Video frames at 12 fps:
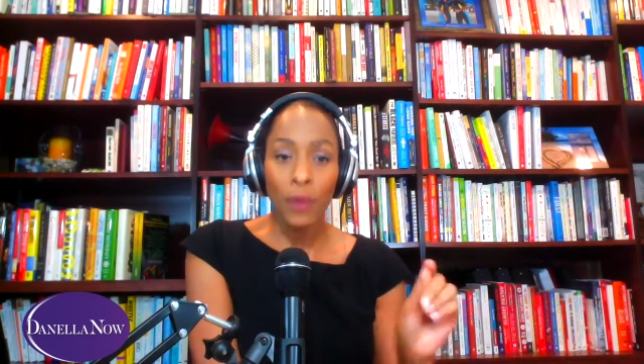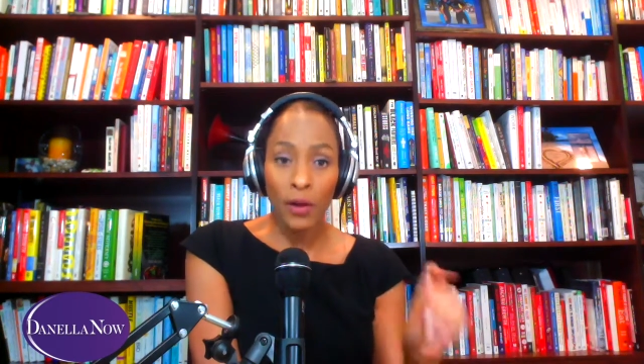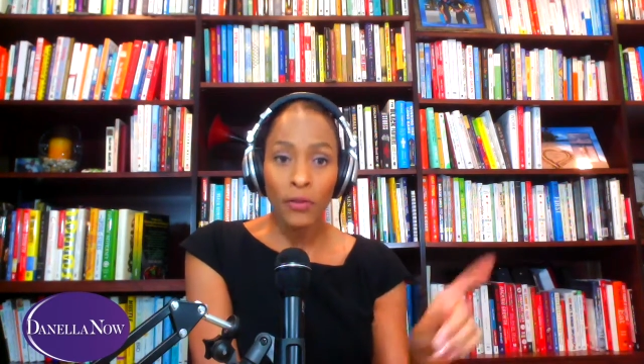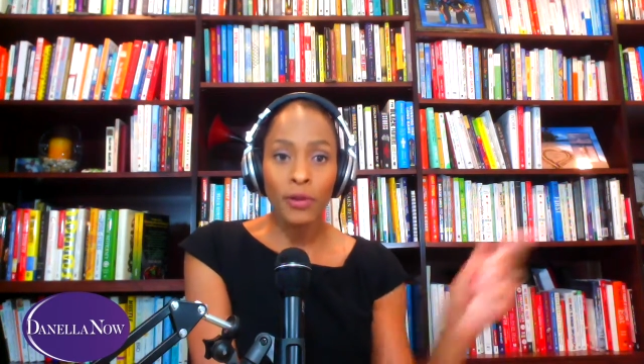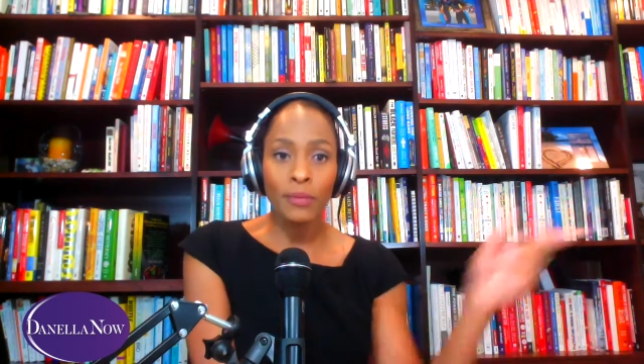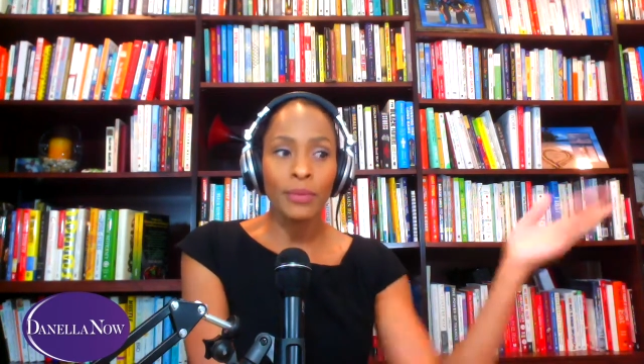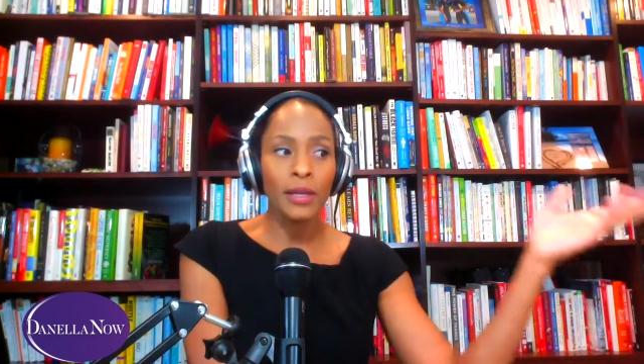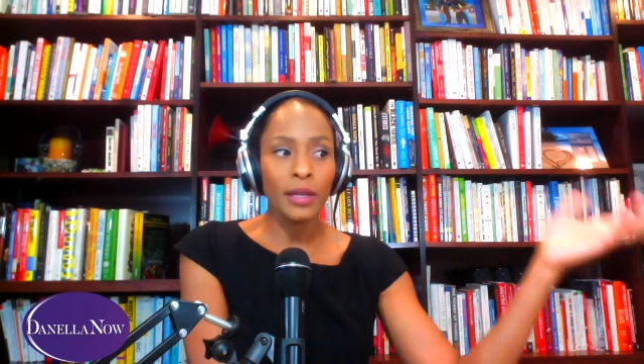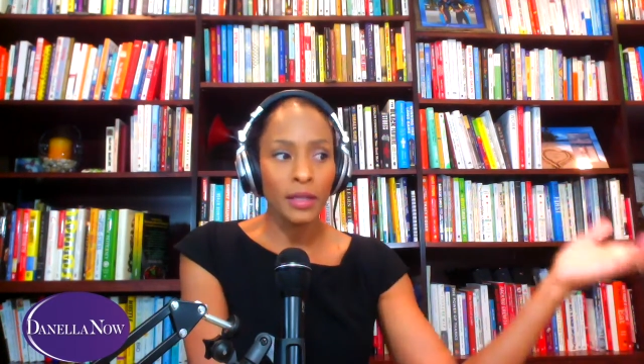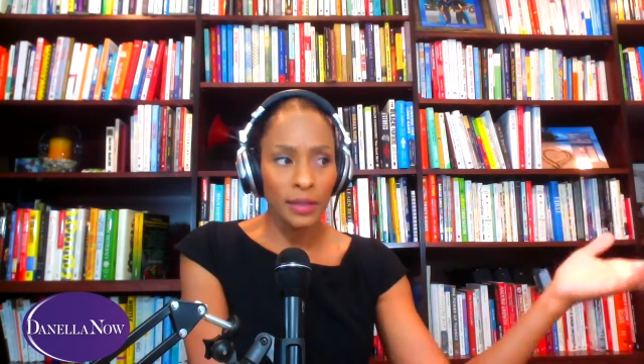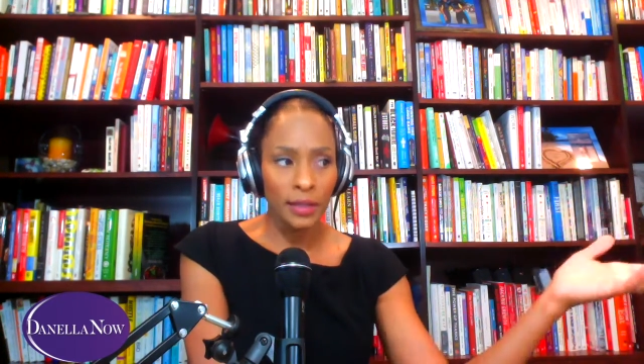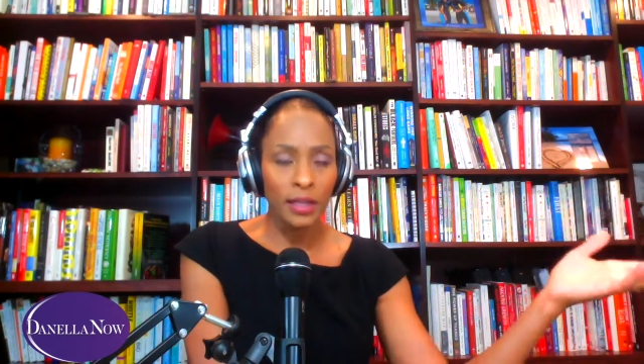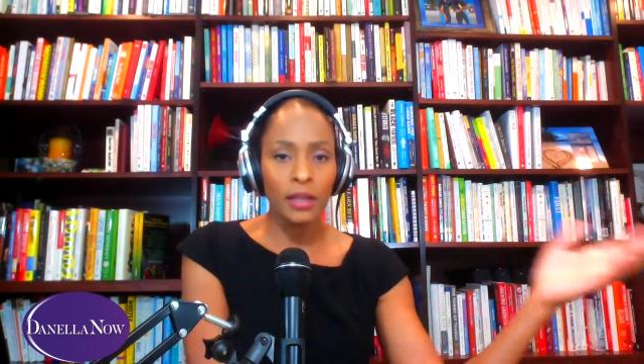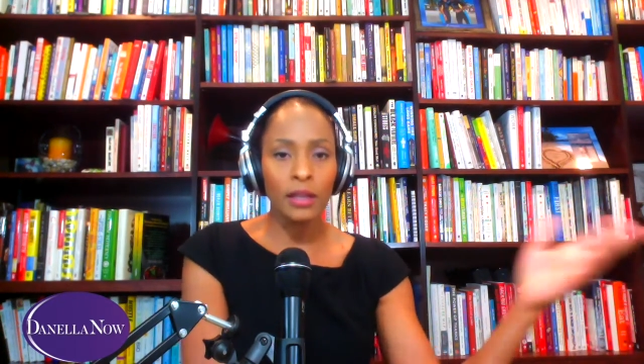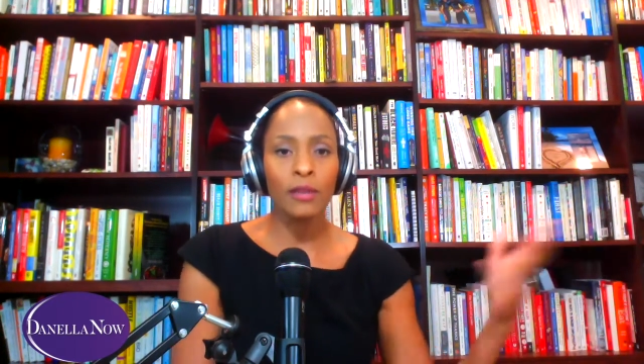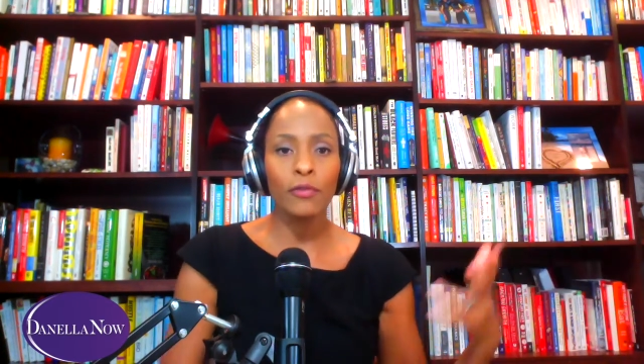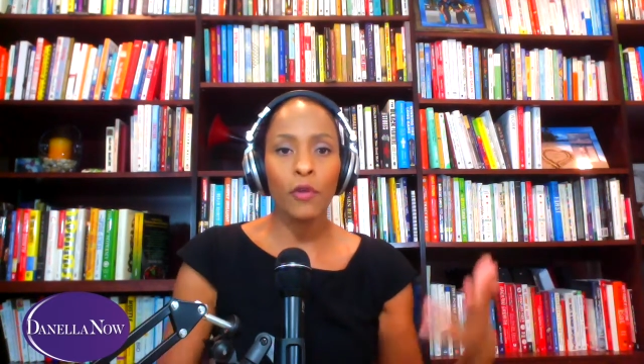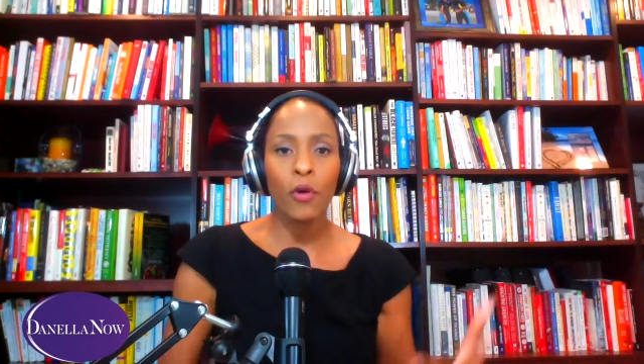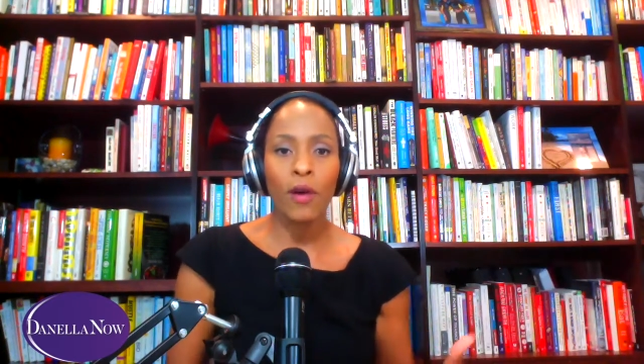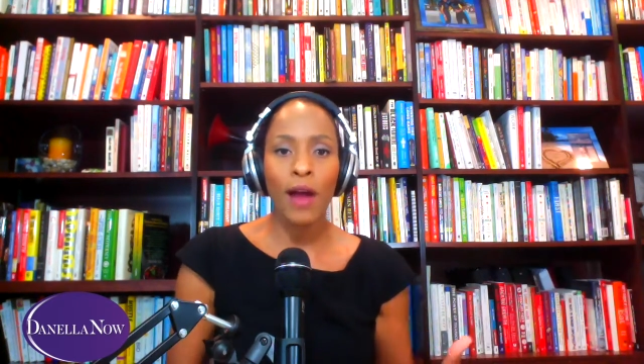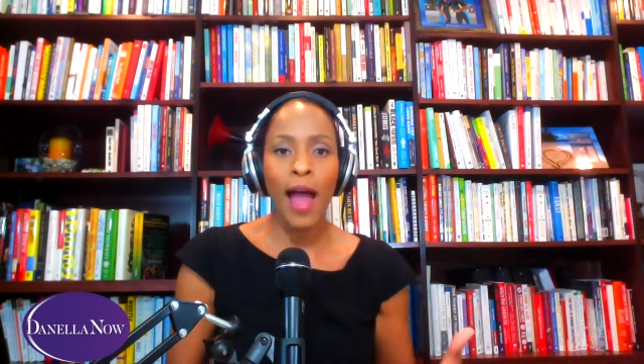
whether it be leave or